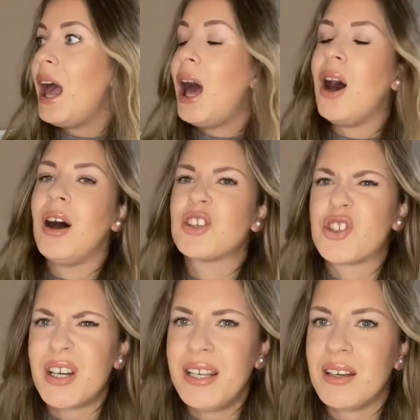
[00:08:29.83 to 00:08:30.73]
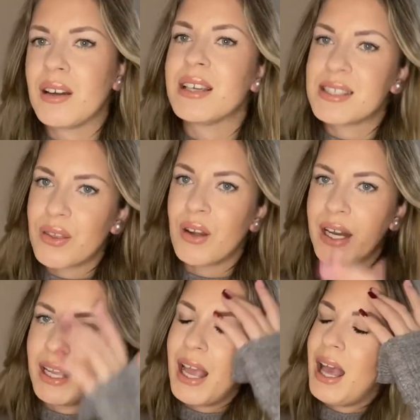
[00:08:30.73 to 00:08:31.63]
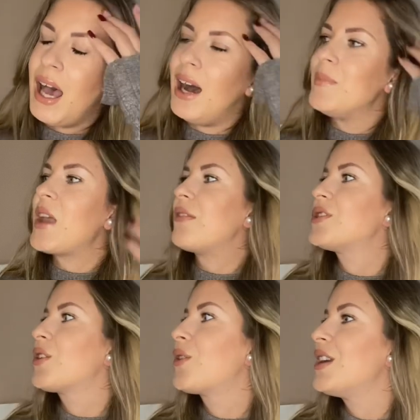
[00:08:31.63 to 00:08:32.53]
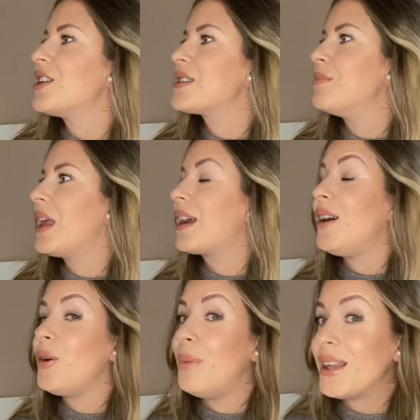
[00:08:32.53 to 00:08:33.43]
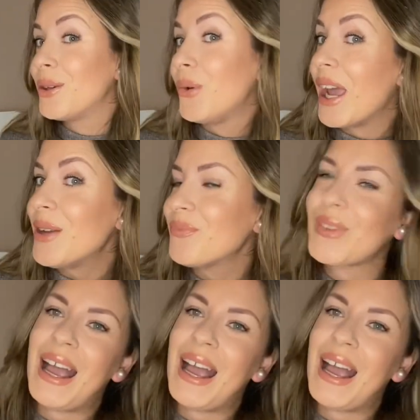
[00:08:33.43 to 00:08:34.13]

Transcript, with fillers: uh, three? Okay, it's three um, after three years and be like, oh, by the way,